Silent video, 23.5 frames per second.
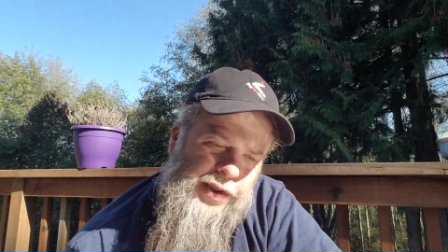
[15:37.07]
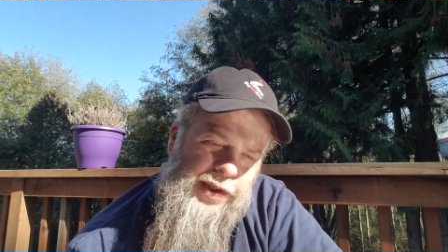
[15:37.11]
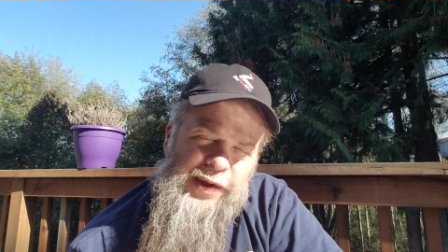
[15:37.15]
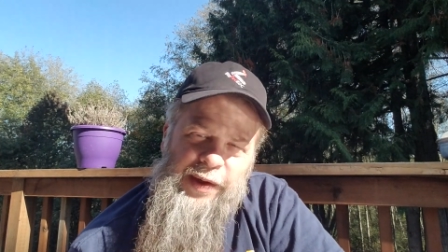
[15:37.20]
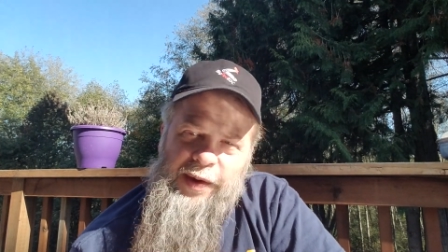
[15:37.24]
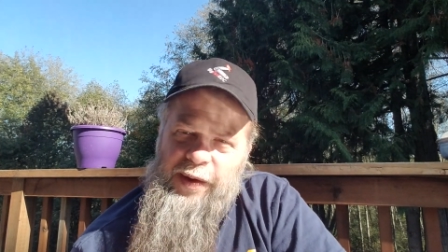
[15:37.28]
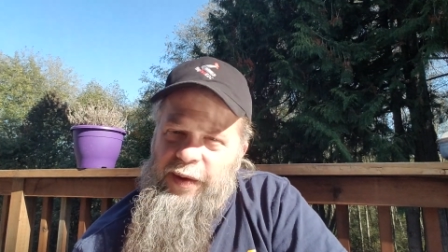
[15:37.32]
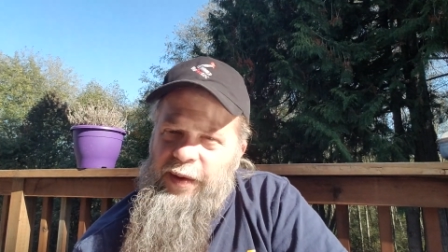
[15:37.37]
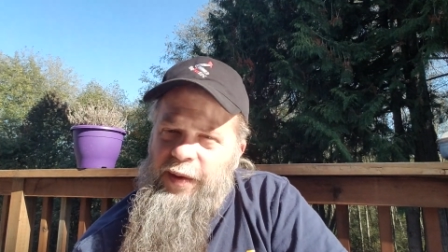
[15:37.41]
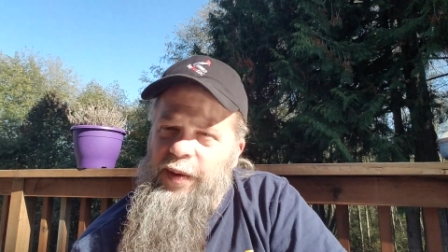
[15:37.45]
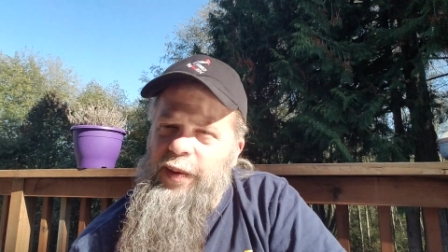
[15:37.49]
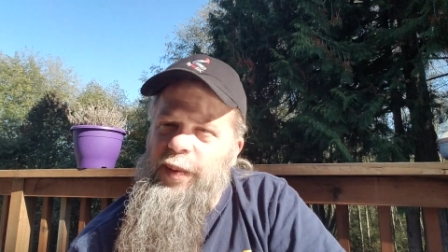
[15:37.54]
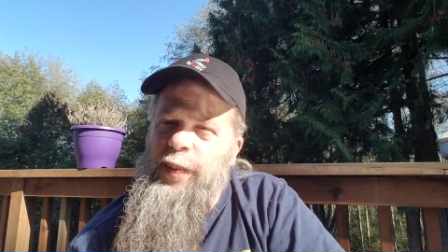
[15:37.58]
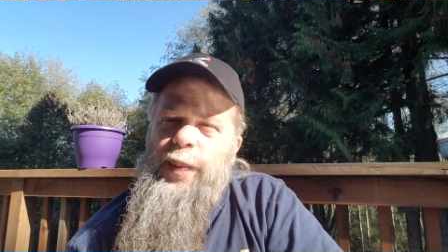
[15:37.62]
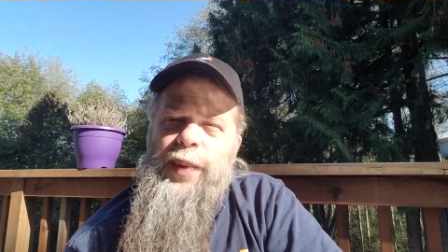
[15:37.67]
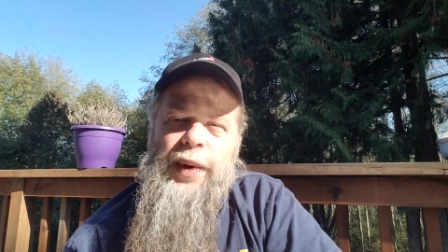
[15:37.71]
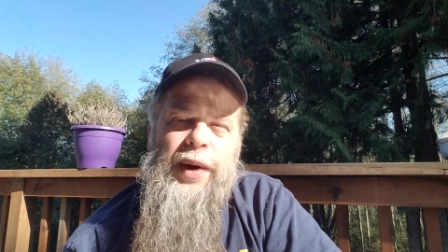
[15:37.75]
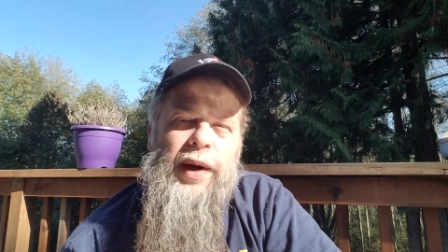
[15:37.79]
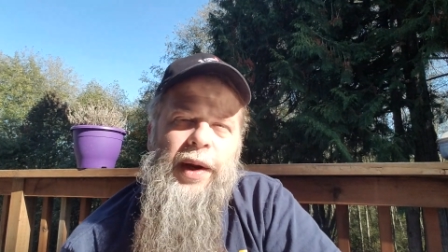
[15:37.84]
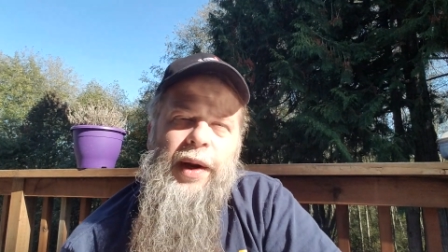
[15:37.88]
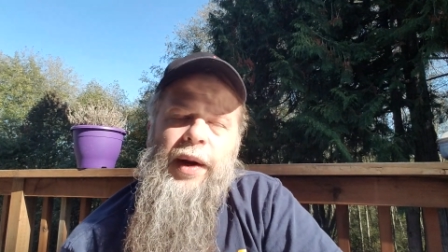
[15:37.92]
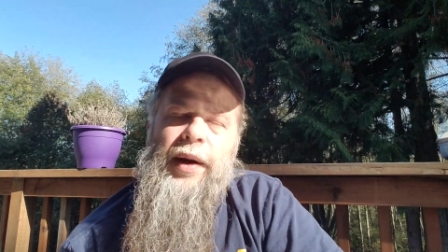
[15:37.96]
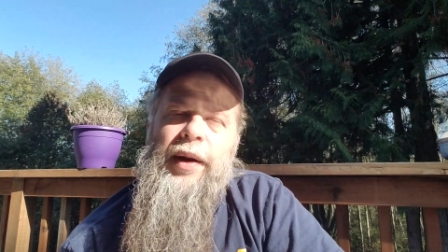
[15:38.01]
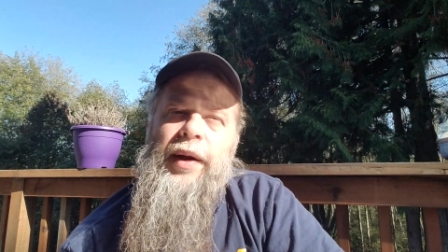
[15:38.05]
you know.
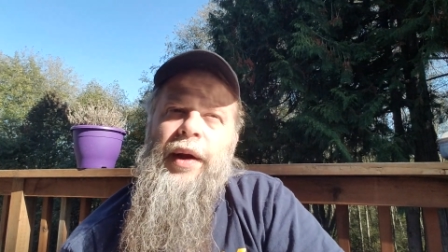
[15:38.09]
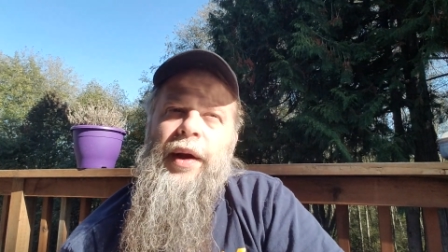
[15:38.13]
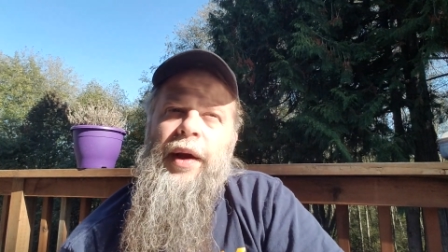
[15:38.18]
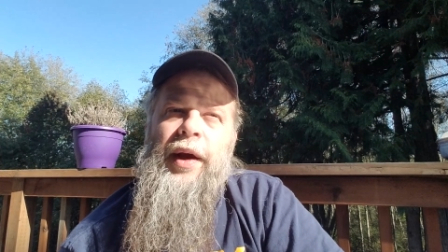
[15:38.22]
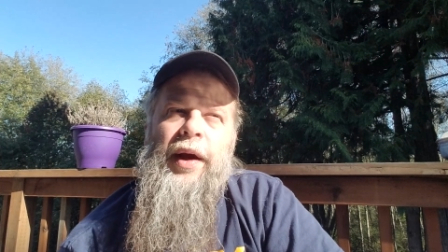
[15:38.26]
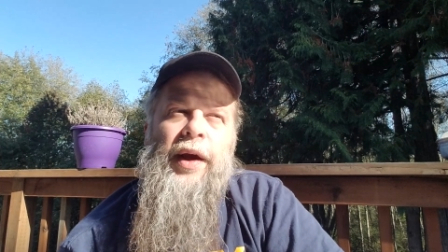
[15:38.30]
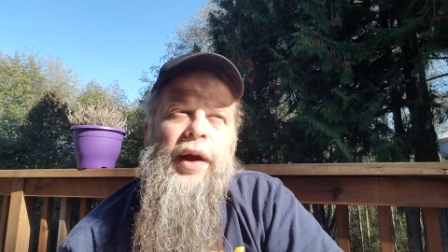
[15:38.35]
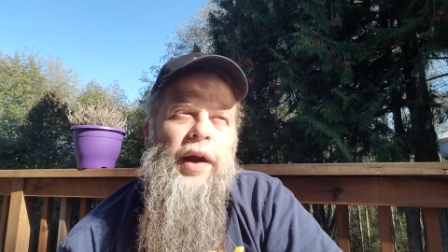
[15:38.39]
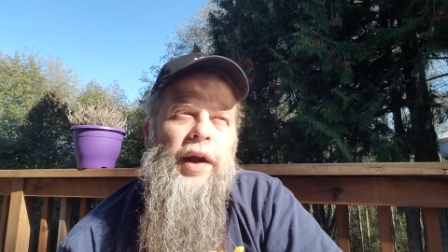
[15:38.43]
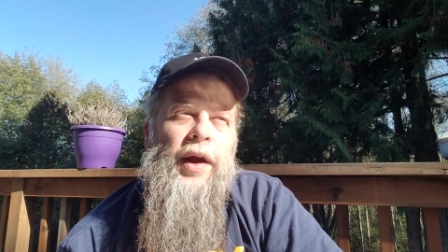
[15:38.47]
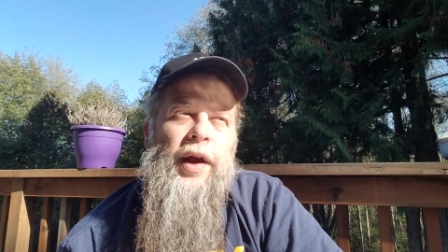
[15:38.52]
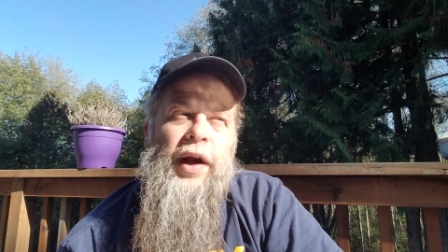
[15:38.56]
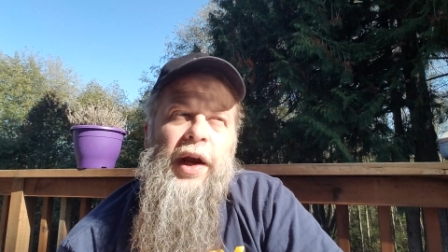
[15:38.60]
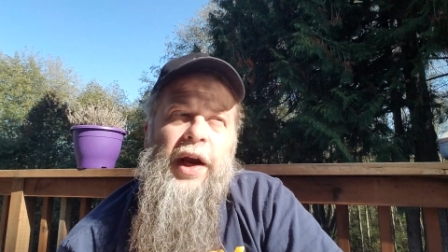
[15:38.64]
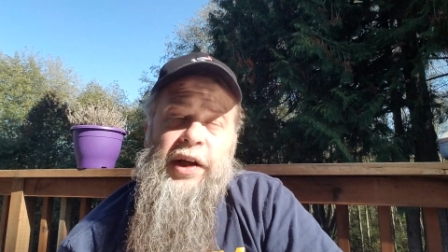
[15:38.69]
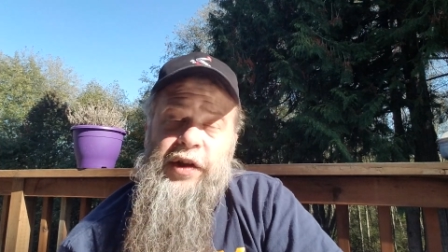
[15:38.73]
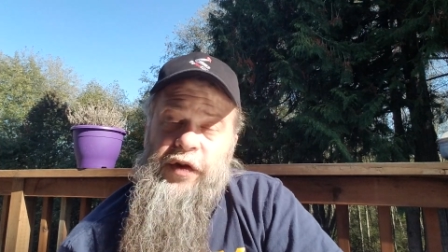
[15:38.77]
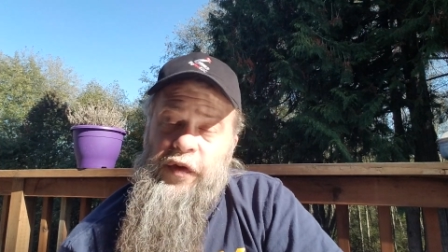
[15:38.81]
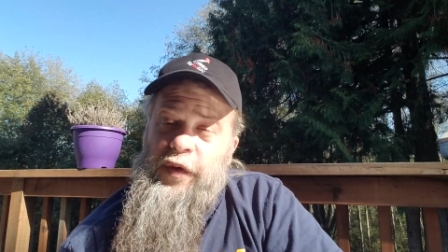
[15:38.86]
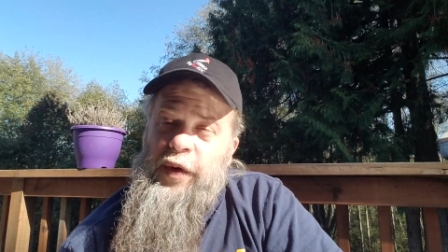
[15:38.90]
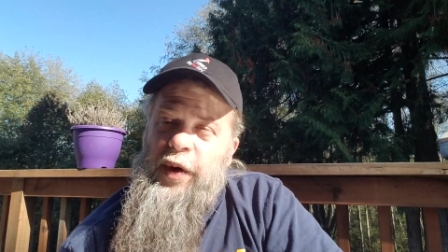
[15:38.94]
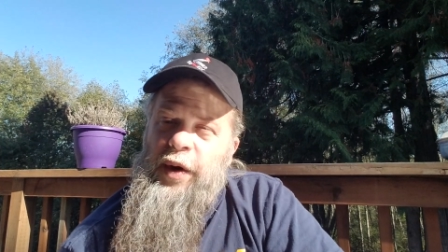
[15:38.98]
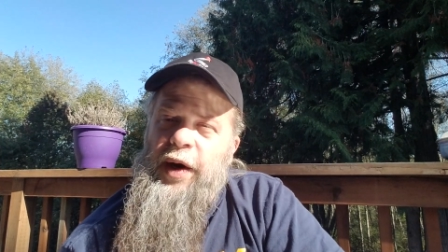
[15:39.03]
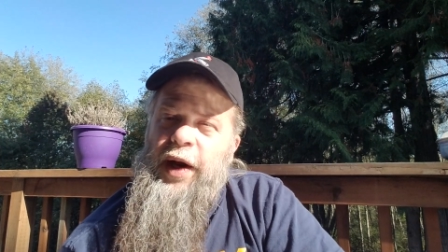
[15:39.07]
But as
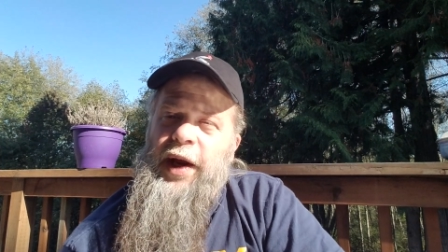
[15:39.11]
far